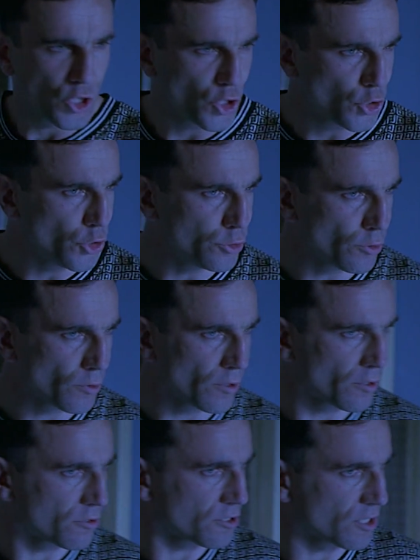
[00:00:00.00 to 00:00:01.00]
You don't
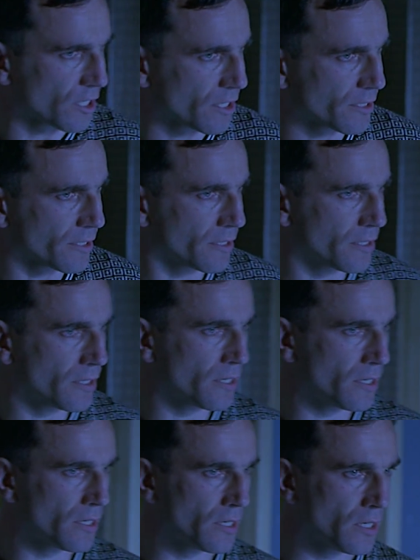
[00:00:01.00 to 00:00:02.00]
understand.
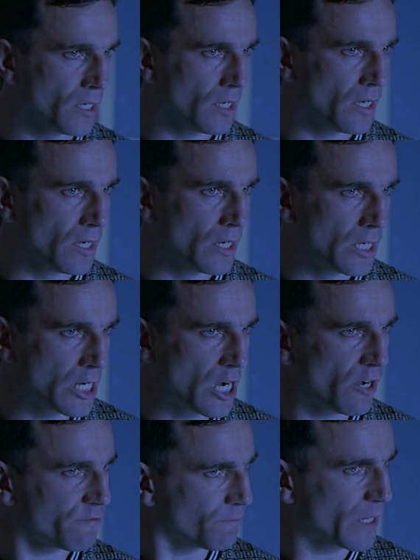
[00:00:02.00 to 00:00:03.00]

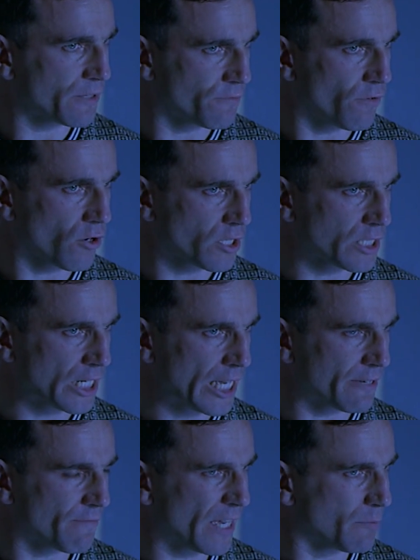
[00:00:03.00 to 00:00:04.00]
Half my fucking
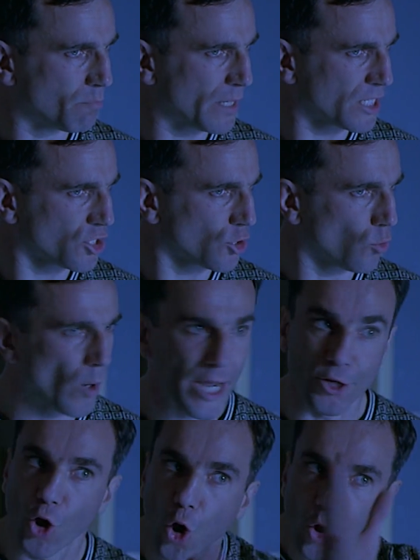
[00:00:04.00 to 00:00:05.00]
life I pissed away
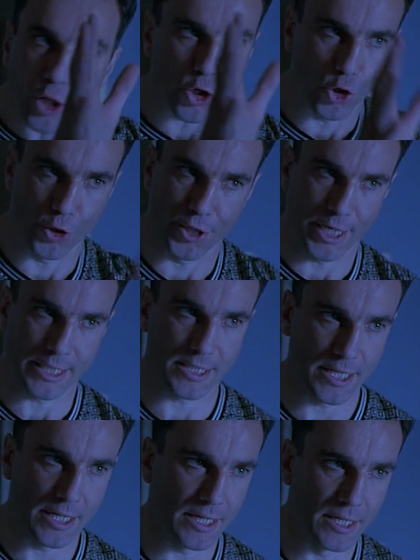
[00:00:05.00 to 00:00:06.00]
and all the good things
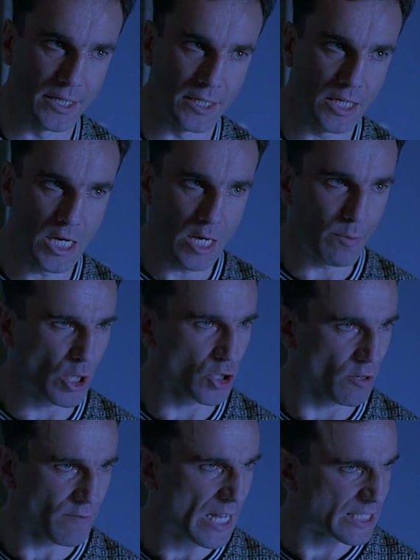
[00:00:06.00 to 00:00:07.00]
in it because
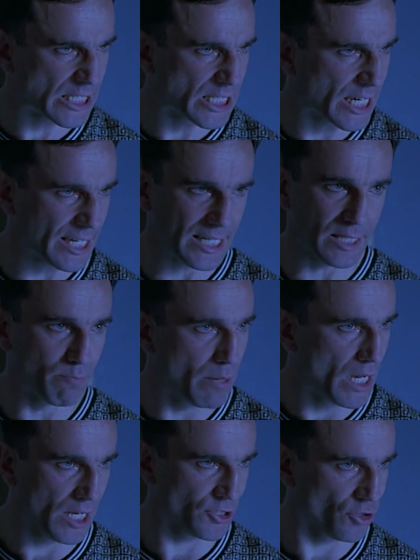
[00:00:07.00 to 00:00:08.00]
of that sickly
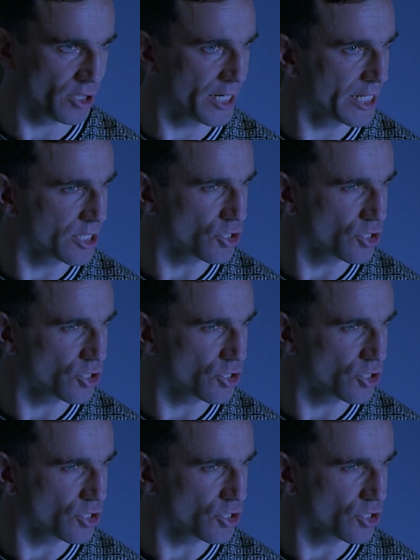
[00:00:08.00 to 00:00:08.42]
bastard and his